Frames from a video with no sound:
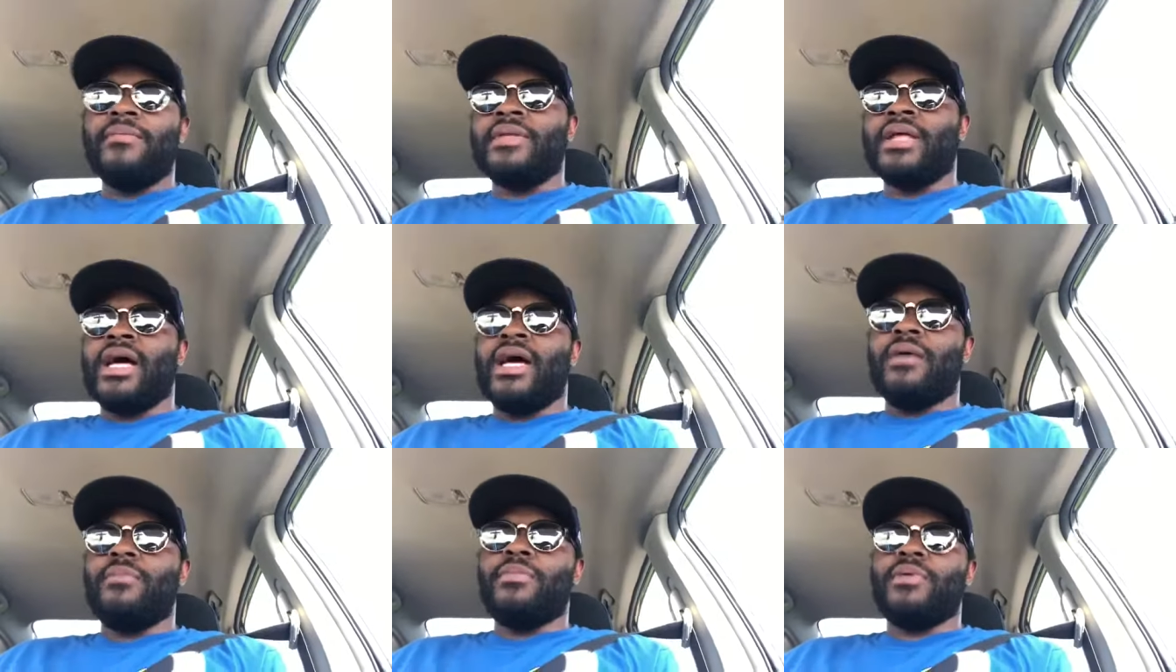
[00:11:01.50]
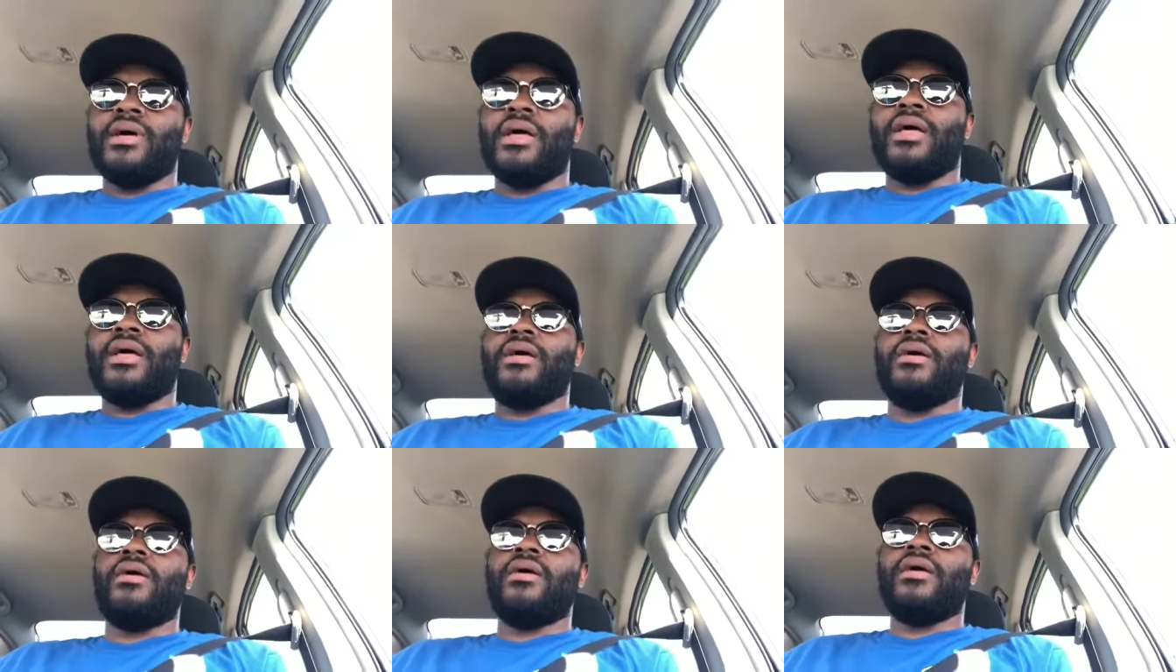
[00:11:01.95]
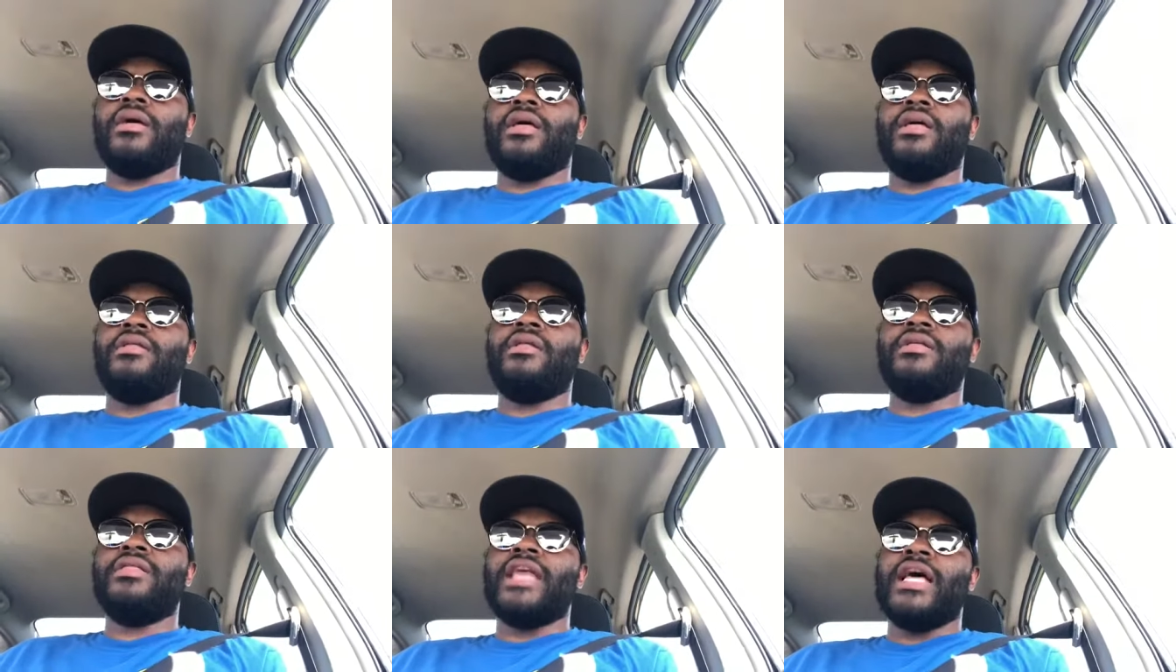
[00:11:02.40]
not, but
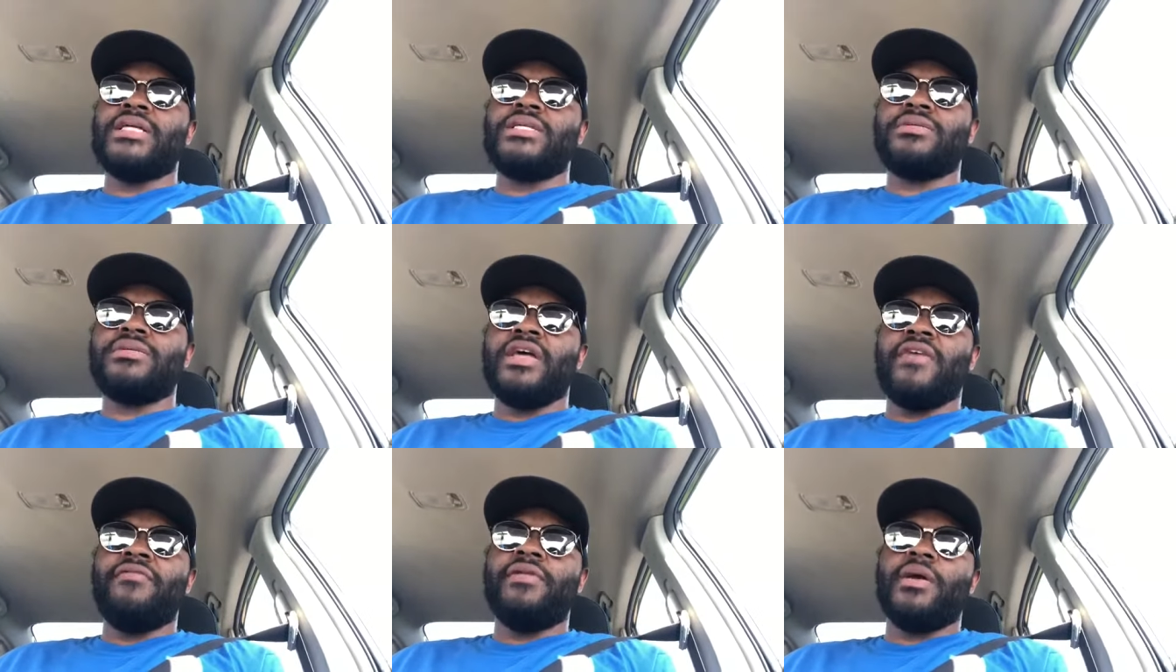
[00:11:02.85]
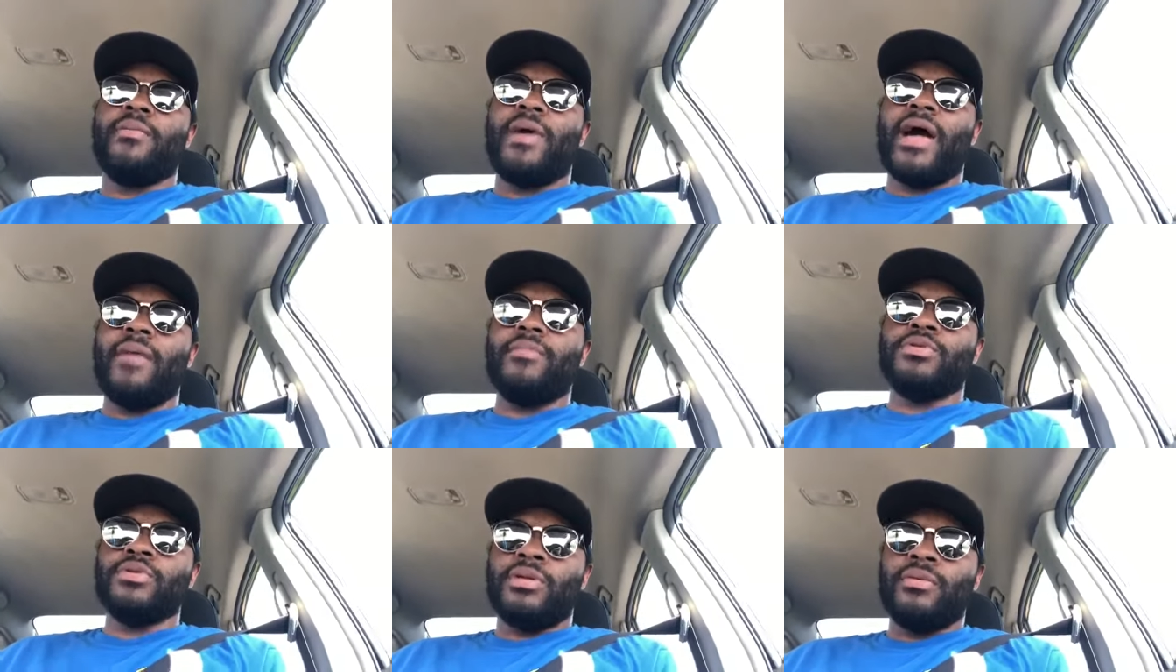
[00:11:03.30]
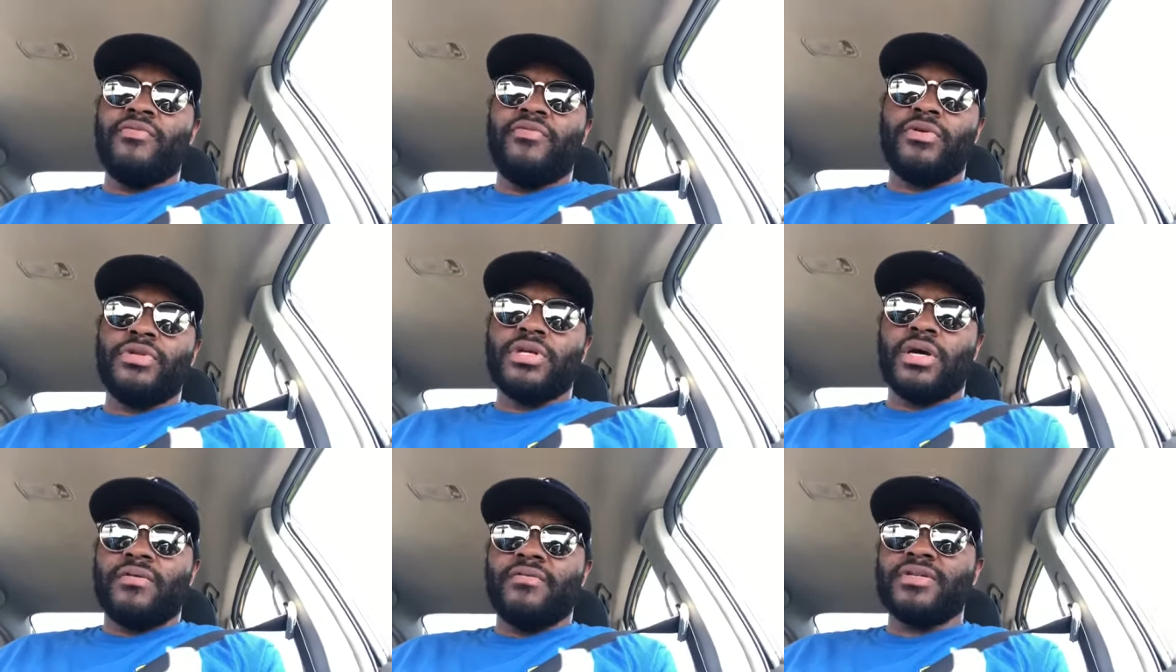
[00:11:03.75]
th- that's definitely a pipe dream for
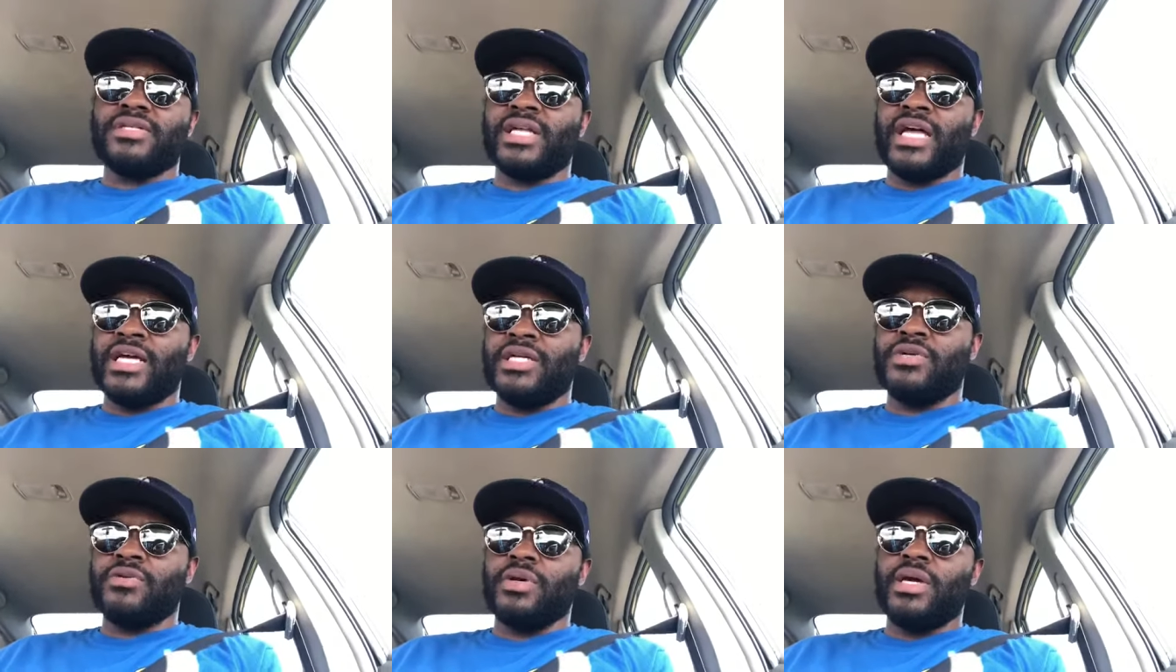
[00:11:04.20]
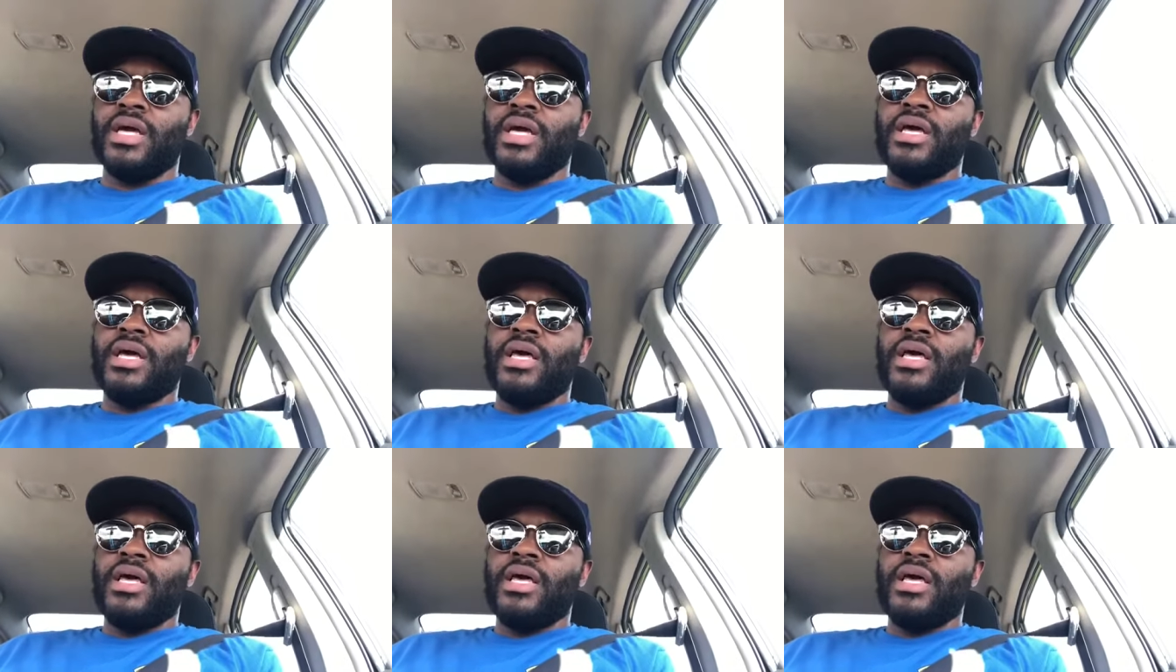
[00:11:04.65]
Jarvis Landry.